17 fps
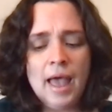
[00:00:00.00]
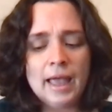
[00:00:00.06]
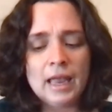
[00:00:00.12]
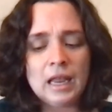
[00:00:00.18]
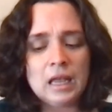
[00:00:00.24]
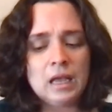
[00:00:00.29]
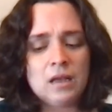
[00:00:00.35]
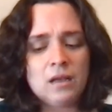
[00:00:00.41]

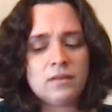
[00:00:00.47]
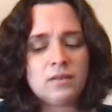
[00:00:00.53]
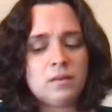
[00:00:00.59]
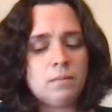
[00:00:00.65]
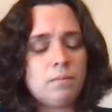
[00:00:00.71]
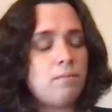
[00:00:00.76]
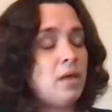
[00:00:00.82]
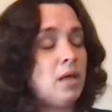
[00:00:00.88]
He's
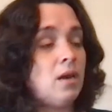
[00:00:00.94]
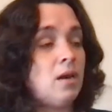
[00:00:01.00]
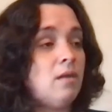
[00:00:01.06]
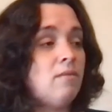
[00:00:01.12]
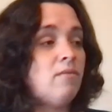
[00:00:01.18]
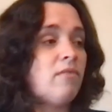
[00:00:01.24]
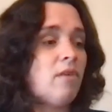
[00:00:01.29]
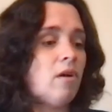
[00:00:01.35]
been
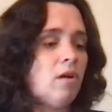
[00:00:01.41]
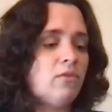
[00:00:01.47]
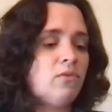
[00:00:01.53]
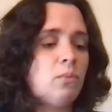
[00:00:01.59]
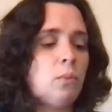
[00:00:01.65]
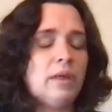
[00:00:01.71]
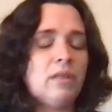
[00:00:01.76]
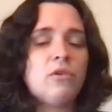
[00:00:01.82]

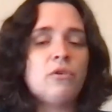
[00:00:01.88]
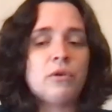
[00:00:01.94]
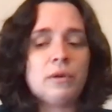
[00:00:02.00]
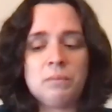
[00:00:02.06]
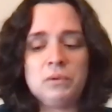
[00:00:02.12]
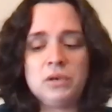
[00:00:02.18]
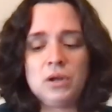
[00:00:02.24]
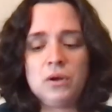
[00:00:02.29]
involved with
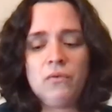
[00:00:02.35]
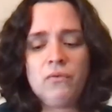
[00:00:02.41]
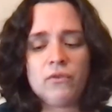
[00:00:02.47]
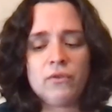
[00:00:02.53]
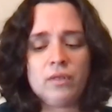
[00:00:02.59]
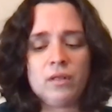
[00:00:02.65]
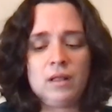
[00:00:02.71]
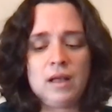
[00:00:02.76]
crypto
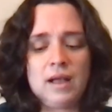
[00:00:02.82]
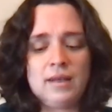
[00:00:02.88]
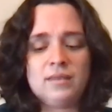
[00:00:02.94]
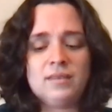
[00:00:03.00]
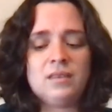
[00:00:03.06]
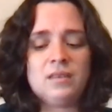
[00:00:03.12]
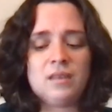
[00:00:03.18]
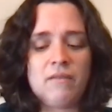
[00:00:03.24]
for the
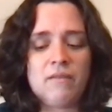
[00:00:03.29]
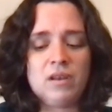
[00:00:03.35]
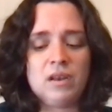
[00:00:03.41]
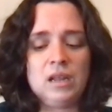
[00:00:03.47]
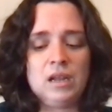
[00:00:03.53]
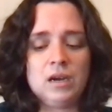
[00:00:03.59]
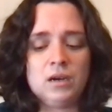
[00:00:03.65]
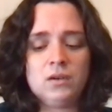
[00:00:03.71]
last 7
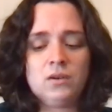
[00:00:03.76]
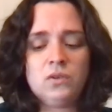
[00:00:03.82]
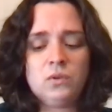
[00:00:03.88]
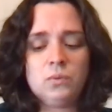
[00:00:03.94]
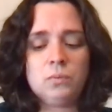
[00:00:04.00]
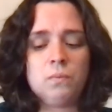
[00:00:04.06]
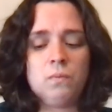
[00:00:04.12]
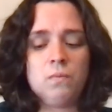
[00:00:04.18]
years.